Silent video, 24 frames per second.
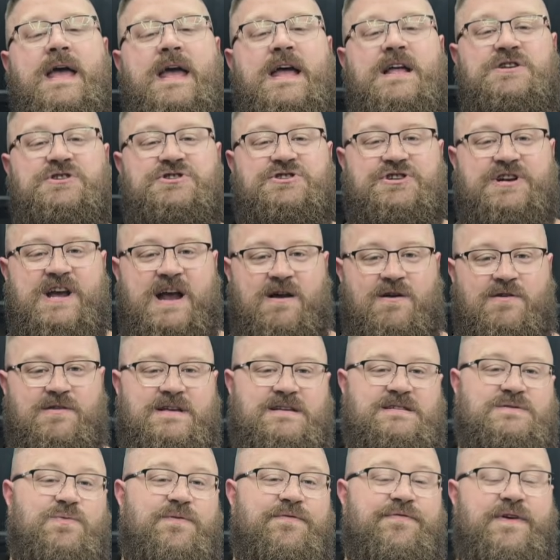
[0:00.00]
and share
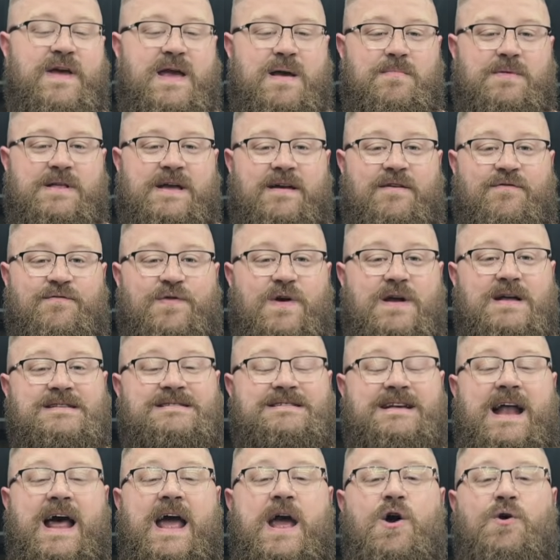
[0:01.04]
this with family and friends,
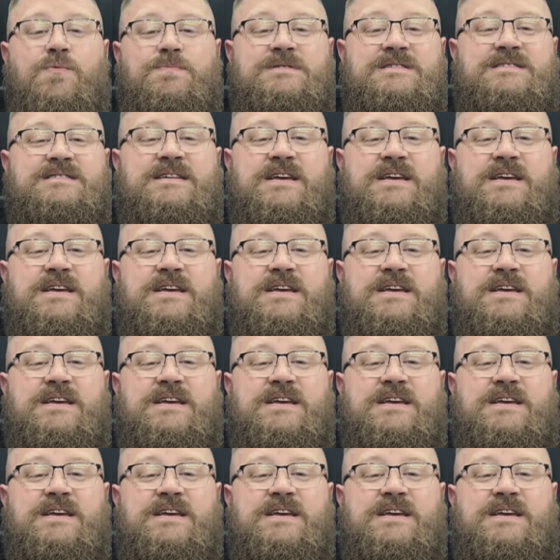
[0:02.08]
and I hope to